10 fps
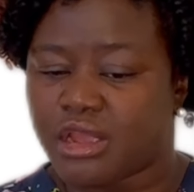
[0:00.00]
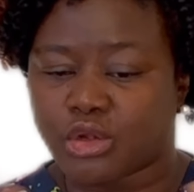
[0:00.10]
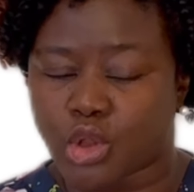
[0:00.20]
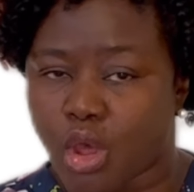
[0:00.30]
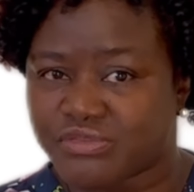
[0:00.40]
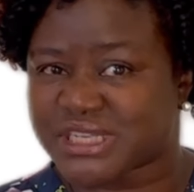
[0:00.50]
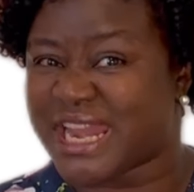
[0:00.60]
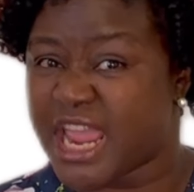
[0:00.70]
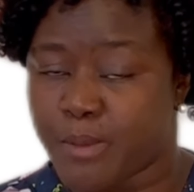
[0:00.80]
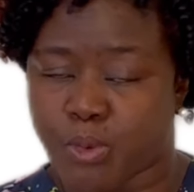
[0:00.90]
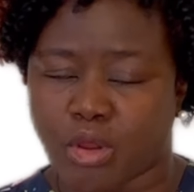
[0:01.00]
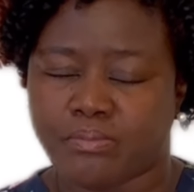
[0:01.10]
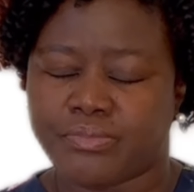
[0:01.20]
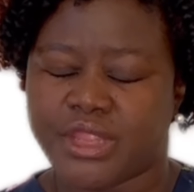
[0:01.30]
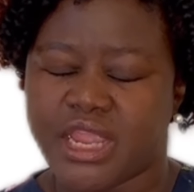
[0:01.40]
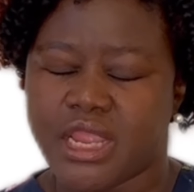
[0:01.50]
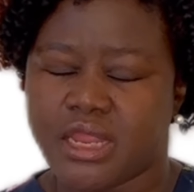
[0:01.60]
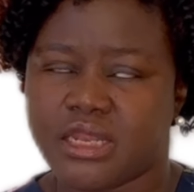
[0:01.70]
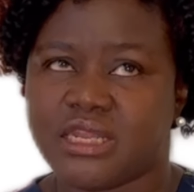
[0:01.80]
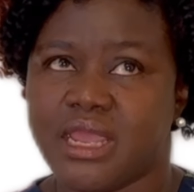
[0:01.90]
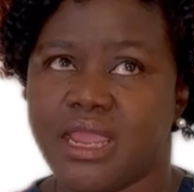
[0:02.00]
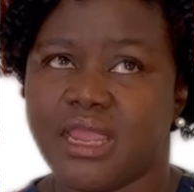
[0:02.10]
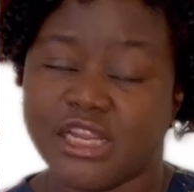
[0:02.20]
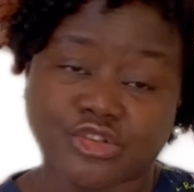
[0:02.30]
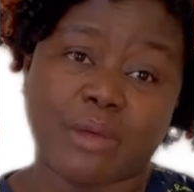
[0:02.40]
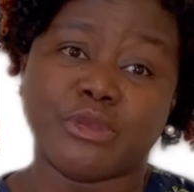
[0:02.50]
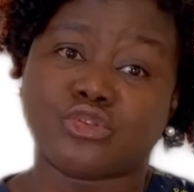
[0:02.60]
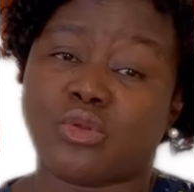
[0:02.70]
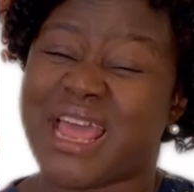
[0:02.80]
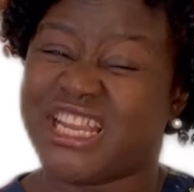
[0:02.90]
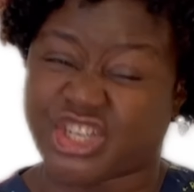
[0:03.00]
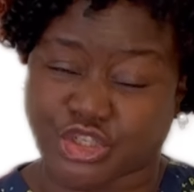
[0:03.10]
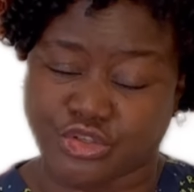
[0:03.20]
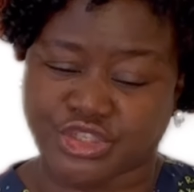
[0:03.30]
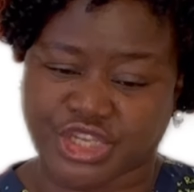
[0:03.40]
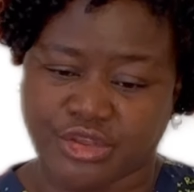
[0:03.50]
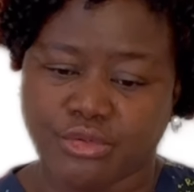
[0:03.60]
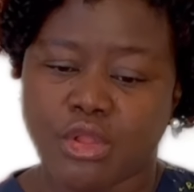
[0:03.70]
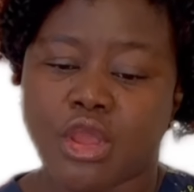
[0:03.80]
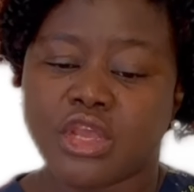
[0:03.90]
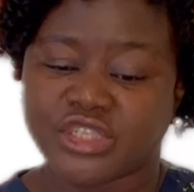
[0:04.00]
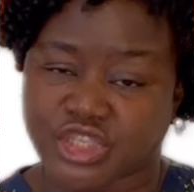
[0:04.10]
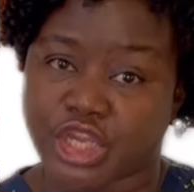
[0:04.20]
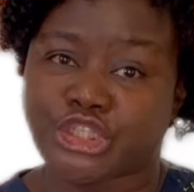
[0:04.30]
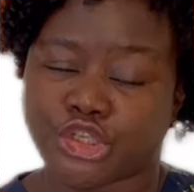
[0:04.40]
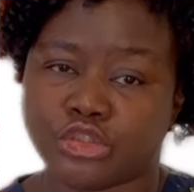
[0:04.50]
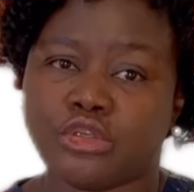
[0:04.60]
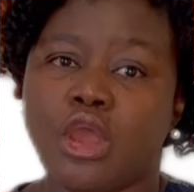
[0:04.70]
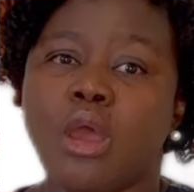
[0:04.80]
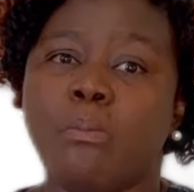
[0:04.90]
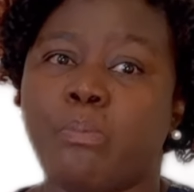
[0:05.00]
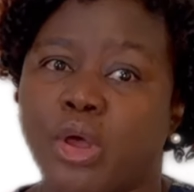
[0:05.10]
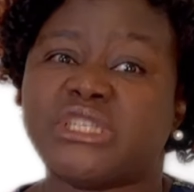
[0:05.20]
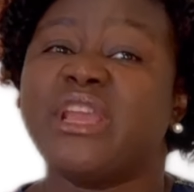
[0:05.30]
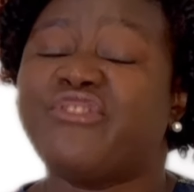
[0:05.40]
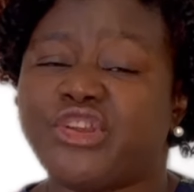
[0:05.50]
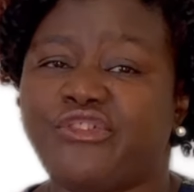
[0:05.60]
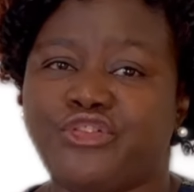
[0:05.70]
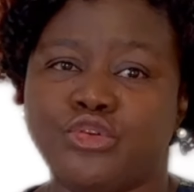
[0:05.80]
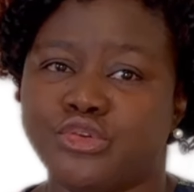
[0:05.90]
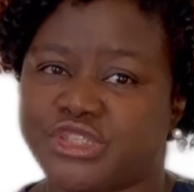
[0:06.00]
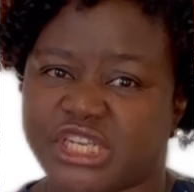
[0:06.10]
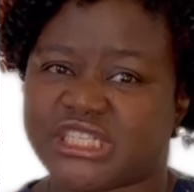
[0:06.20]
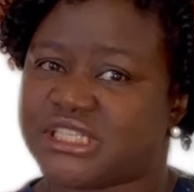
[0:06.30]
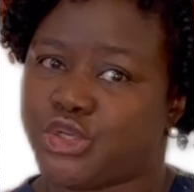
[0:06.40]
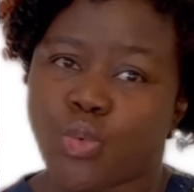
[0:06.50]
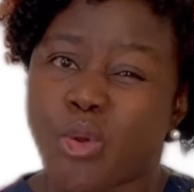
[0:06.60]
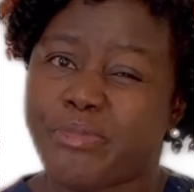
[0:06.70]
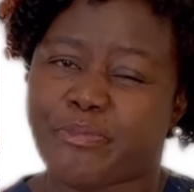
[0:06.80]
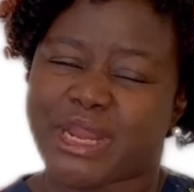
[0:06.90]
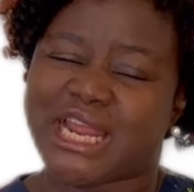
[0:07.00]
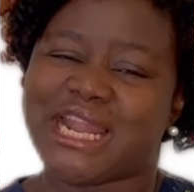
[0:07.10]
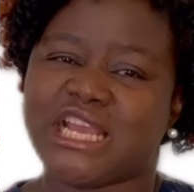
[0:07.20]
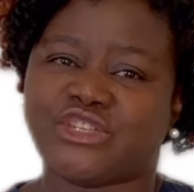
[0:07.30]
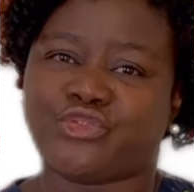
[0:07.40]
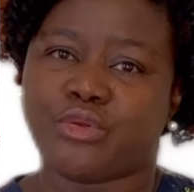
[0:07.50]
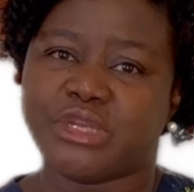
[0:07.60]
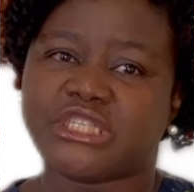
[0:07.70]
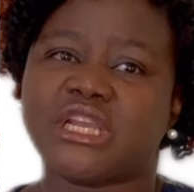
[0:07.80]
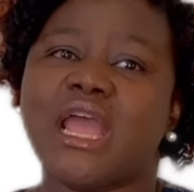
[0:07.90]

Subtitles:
gloves and apron in the intramuscular injection scale station, but even if you use it, you won't be penalized for it.